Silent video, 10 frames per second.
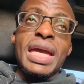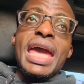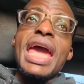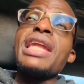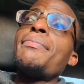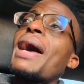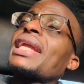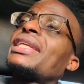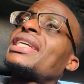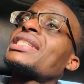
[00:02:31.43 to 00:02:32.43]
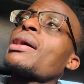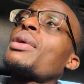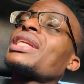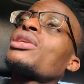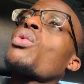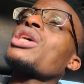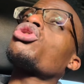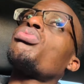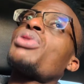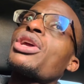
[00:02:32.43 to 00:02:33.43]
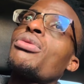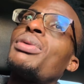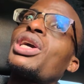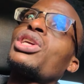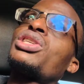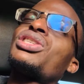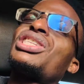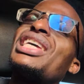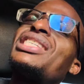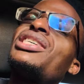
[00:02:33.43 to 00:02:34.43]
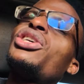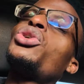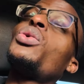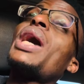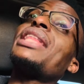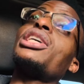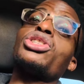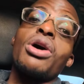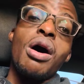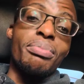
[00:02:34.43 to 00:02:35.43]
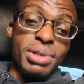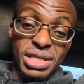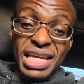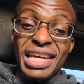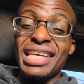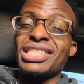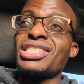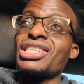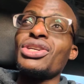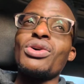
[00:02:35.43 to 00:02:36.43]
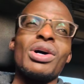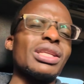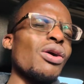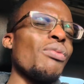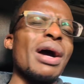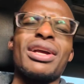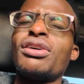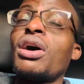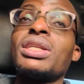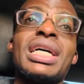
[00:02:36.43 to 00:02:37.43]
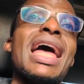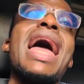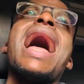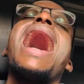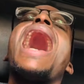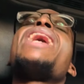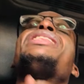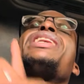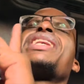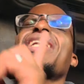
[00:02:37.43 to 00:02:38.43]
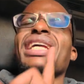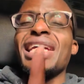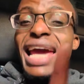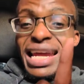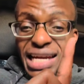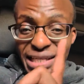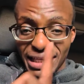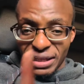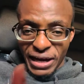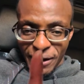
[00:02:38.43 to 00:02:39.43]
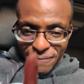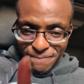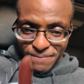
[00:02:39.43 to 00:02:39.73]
anybody, there's someone that wants to break you because they see you at the top. They can see you at, oh my God. I decree and I declare